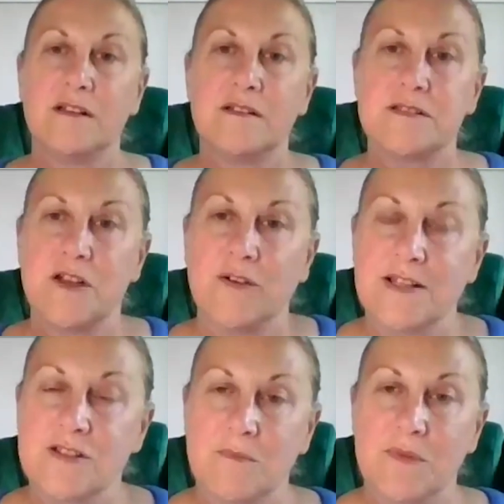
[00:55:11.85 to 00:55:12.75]
So
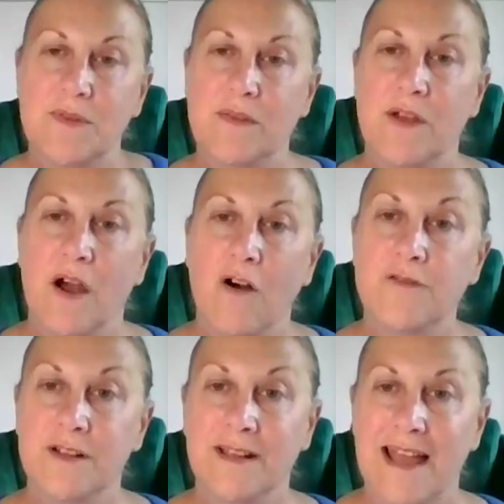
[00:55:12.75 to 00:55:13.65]
it's something that
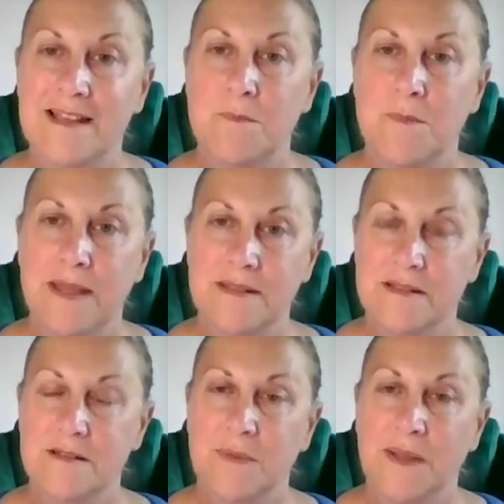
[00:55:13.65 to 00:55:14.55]
often gets
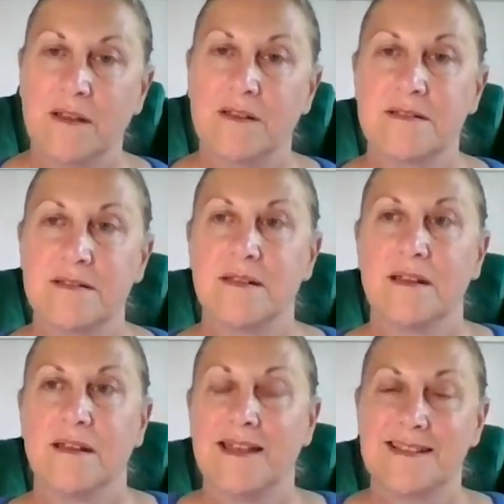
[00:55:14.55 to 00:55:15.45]
missed because
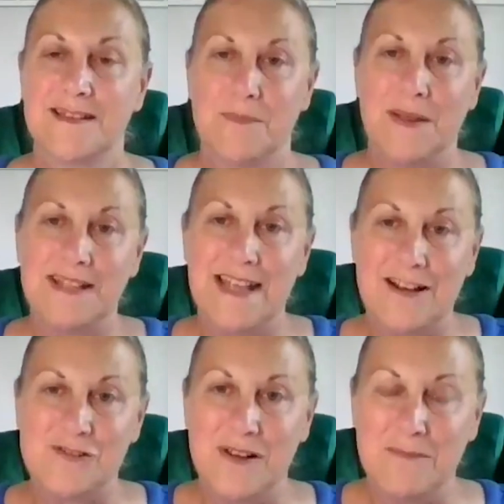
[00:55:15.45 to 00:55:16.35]
it's a
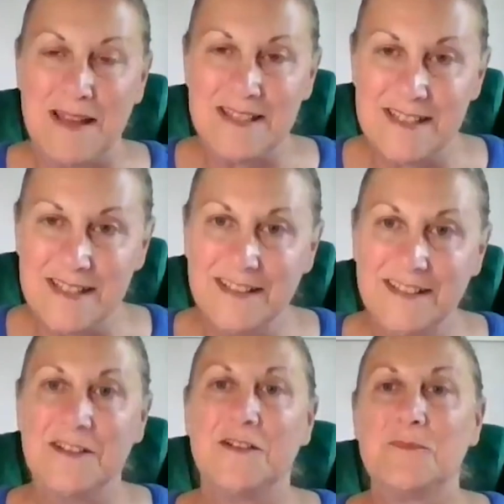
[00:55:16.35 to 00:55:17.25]
paediatric medicine,